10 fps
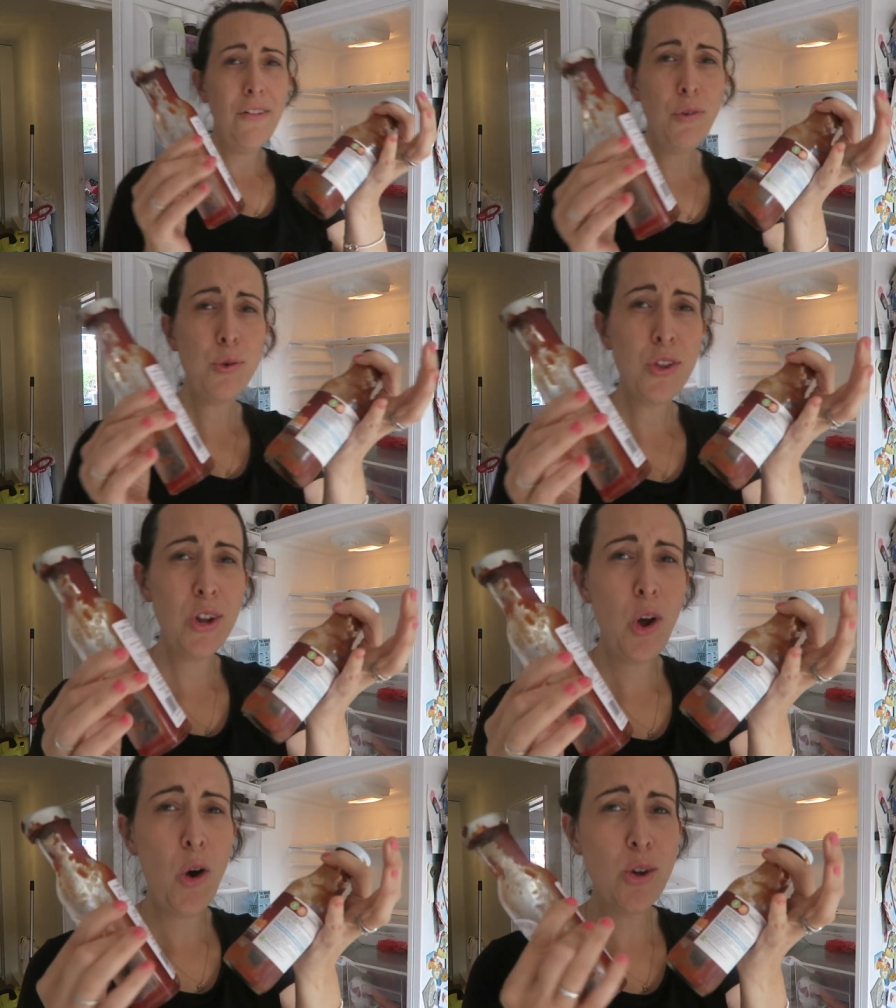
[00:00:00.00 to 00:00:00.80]
I've
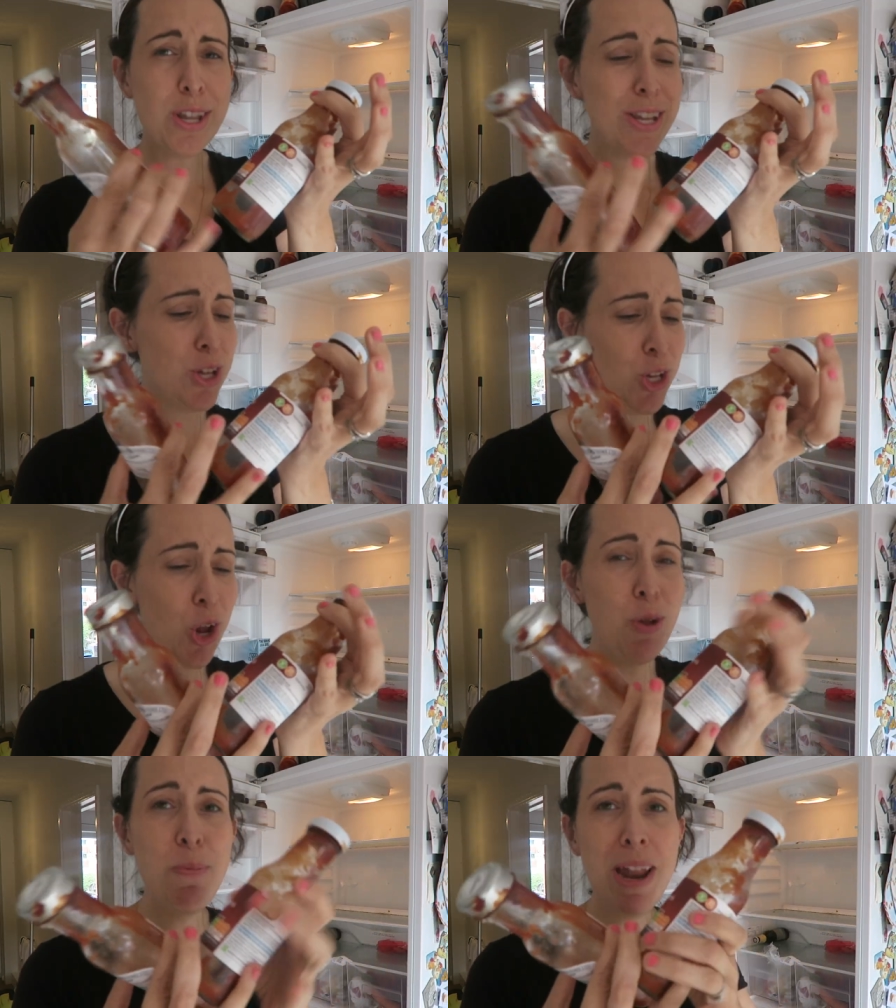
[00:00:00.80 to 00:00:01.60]
also got
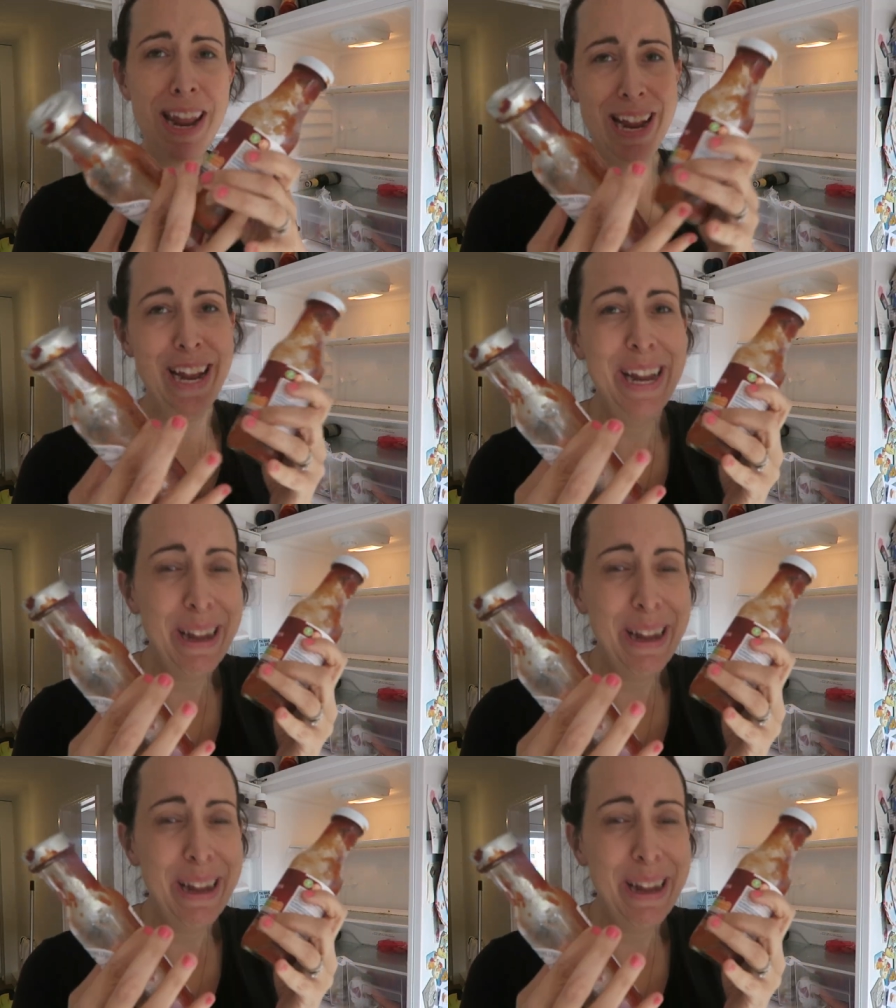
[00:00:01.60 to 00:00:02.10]
so many